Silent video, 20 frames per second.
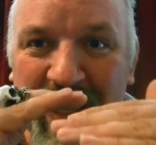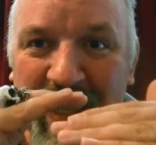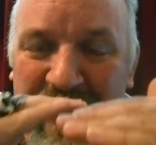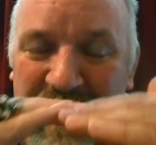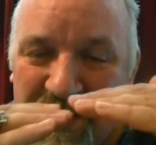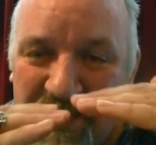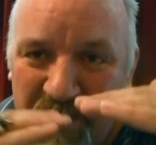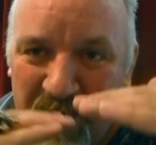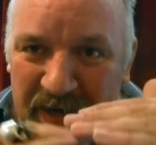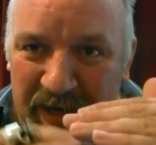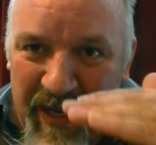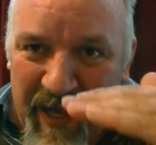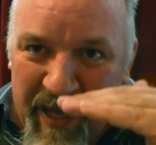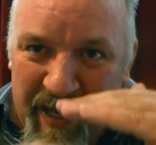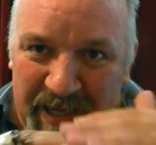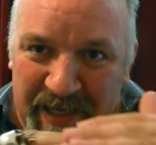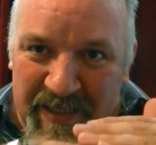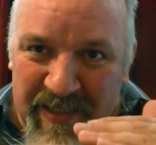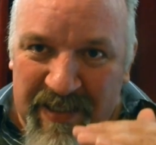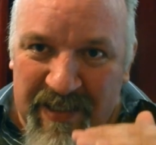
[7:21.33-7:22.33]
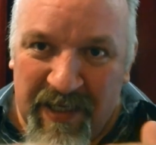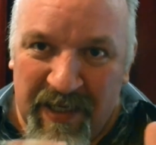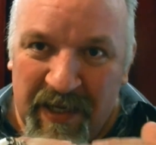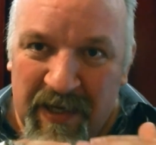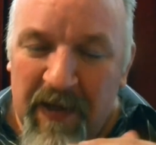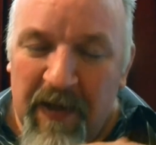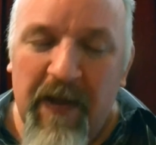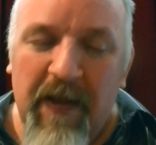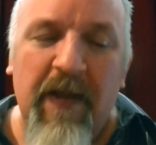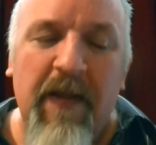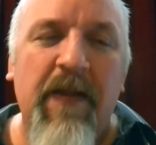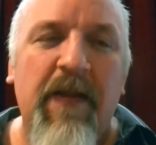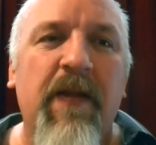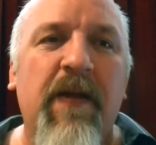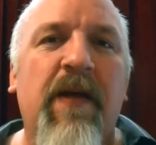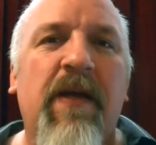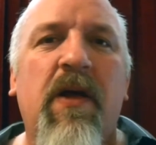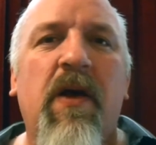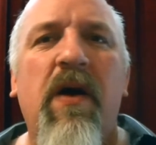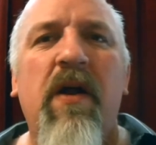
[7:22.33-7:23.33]
it's got layers
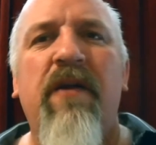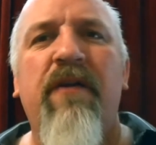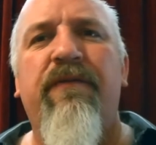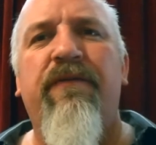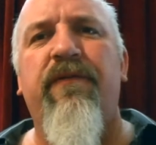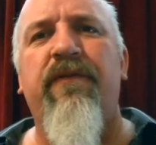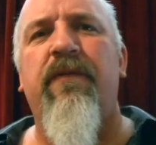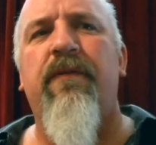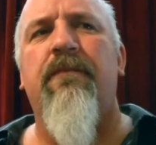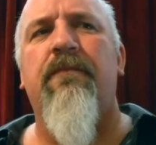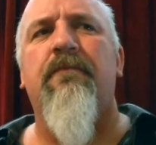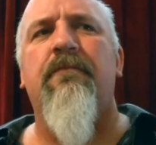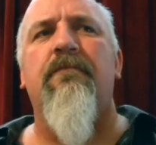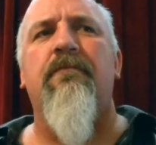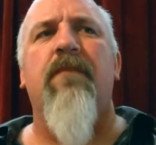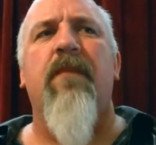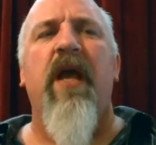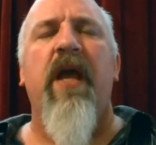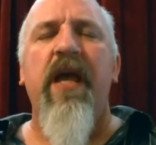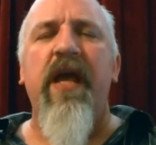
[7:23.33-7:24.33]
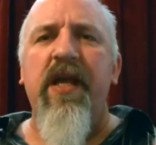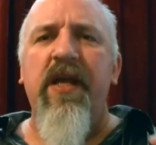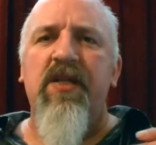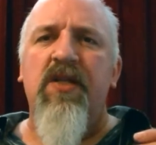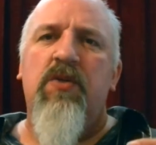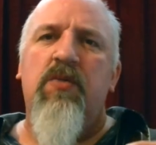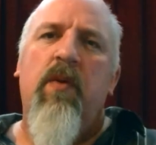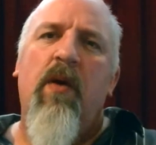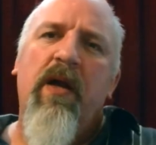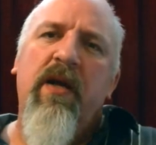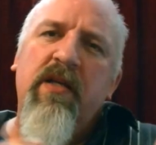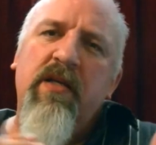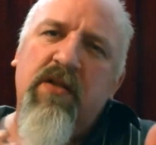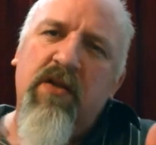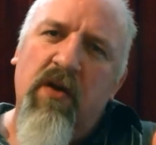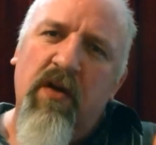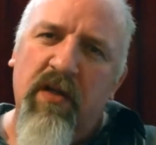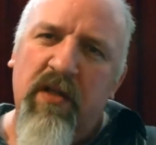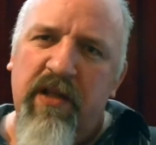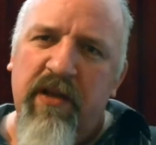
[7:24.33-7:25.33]
that kind of, each one has
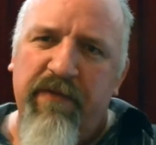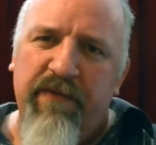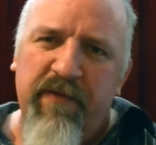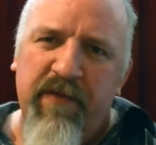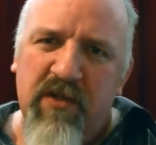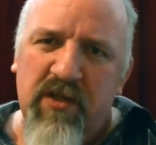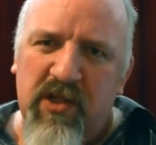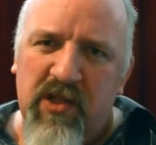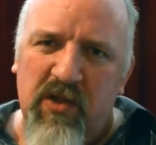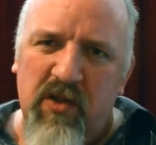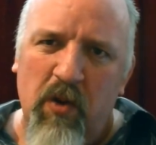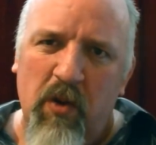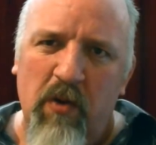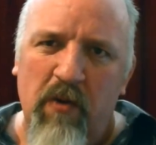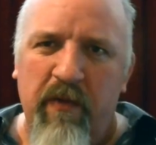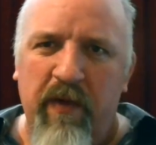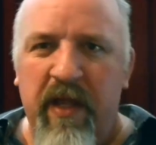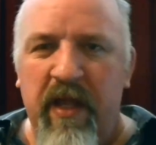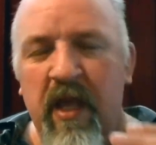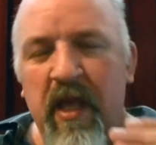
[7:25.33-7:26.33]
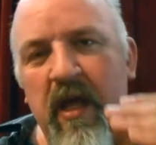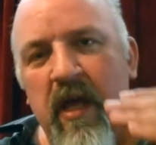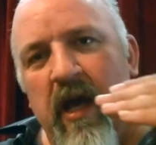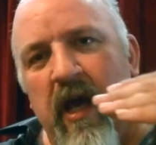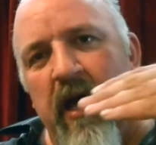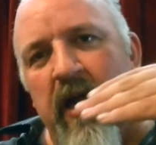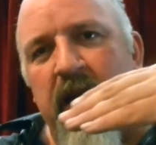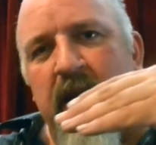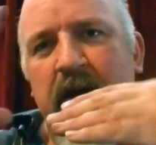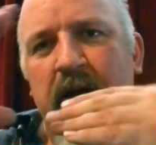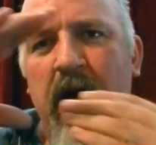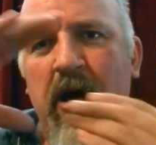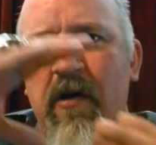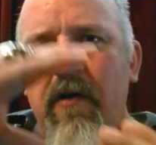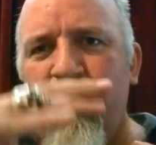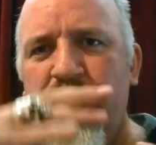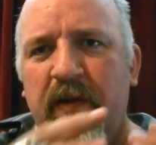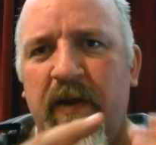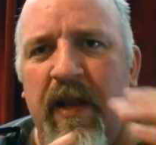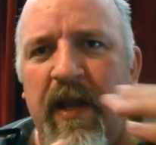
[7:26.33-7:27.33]
got a different story. And they're
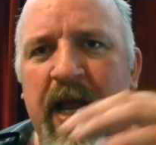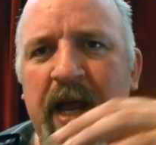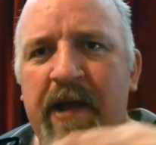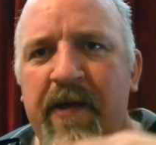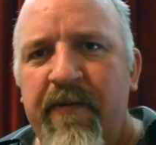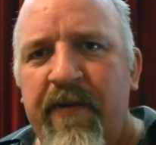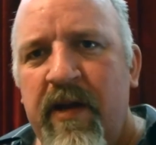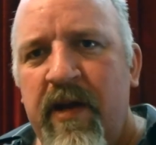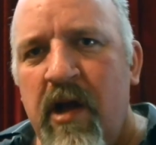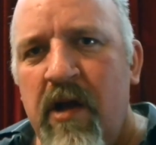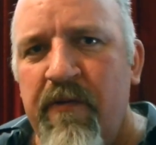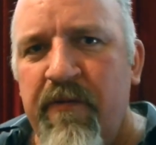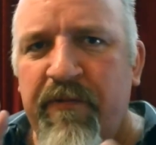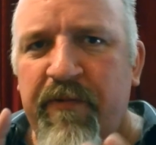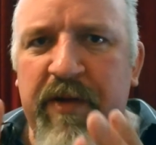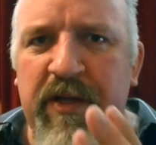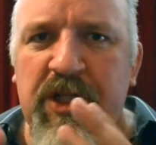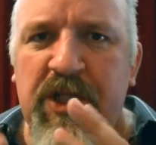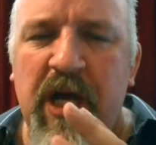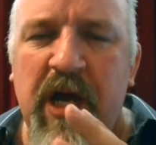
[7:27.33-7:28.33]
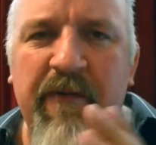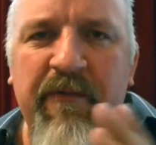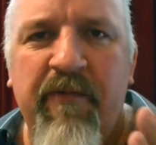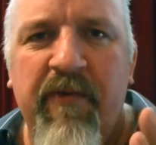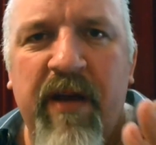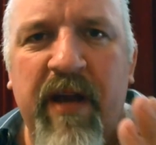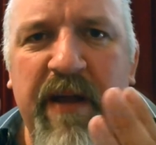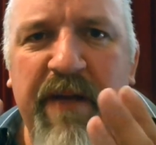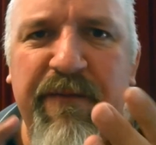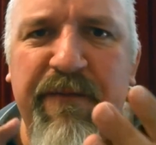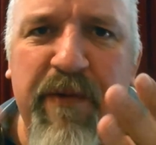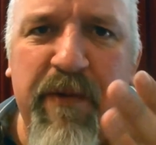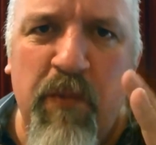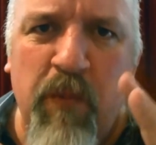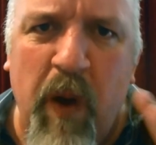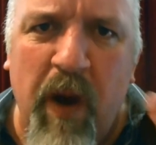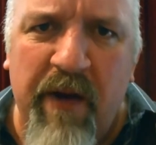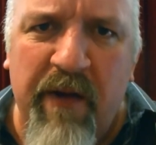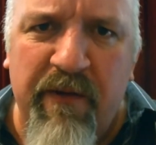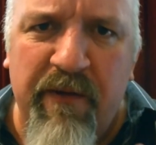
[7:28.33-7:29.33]
overlayering over each other and every
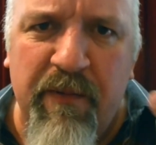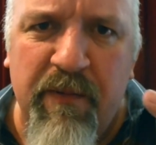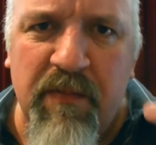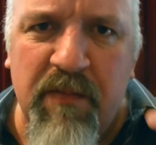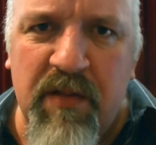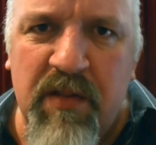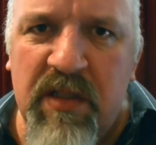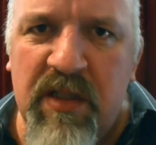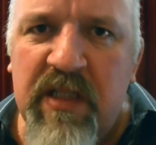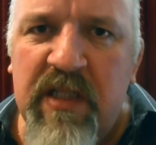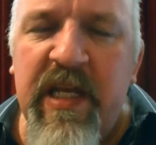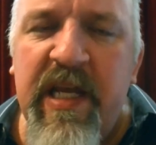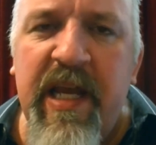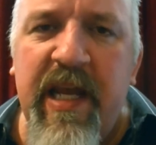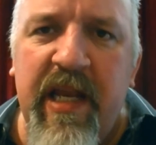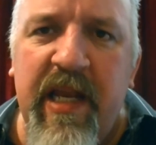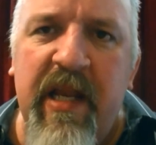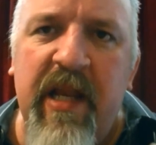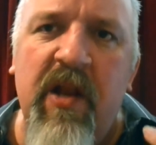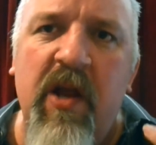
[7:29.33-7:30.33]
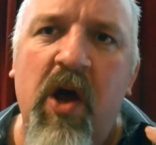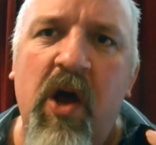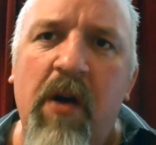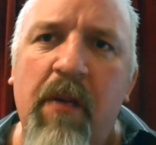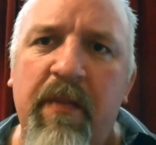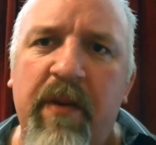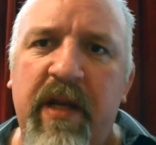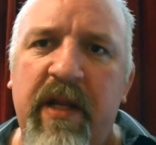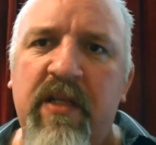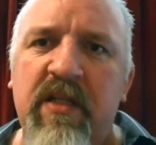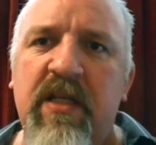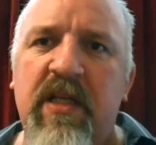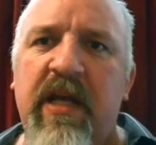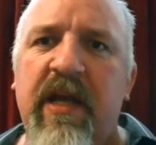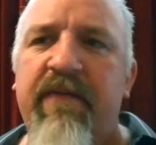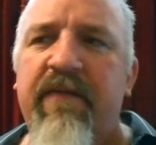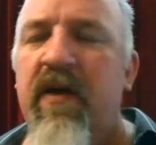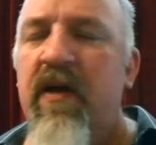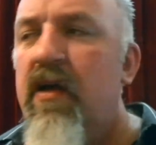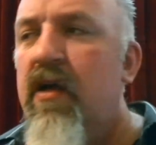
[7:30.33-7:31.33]
one of them's singing in harmony
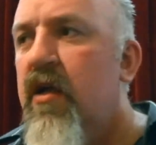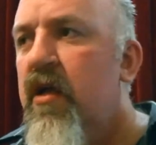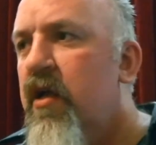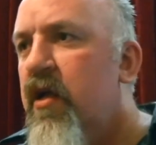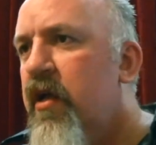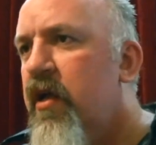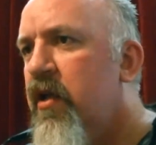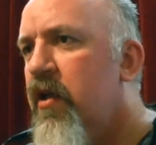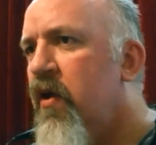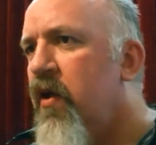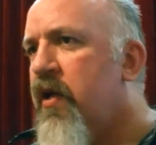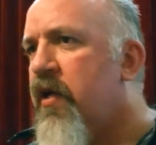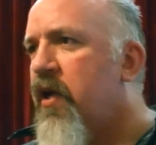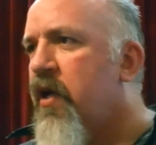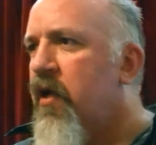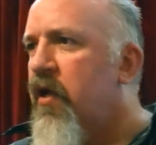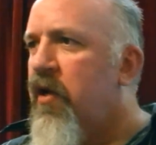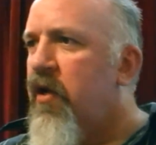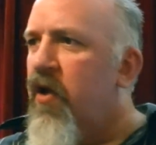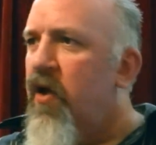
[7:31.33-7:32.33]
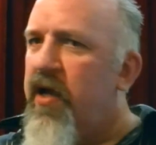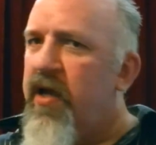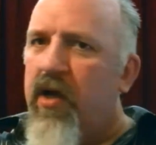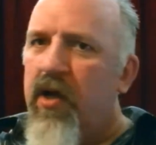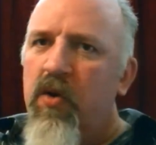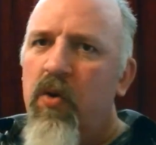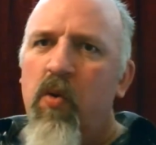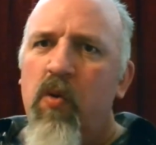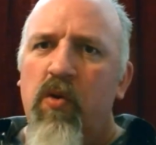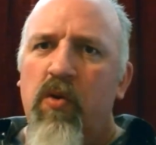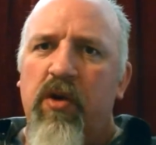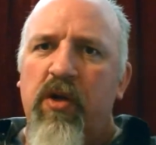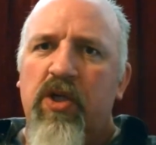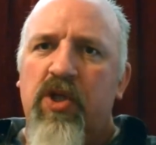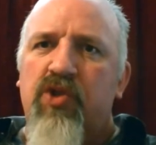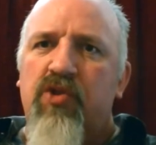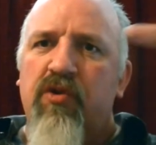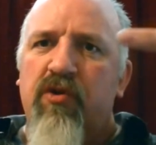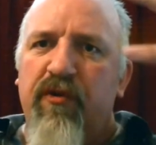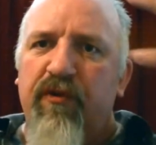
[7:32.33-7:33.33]
together. Like, a, like an
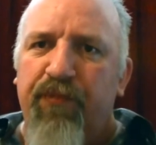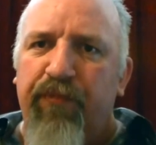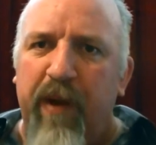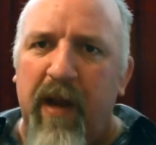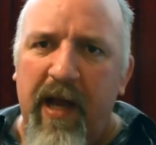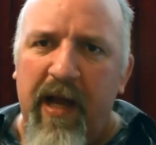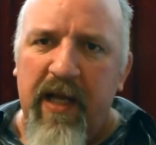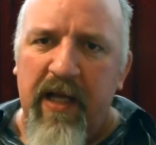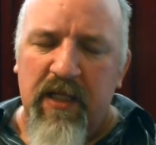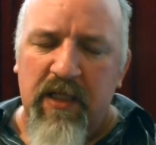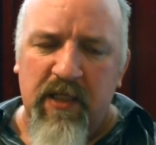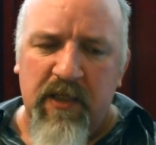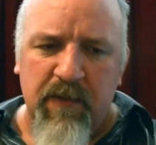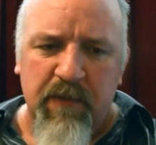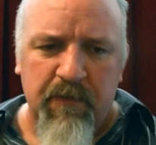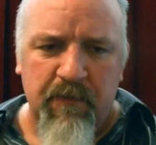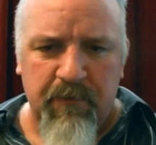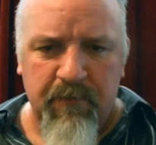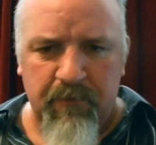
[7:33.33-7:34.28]
orchestra of players.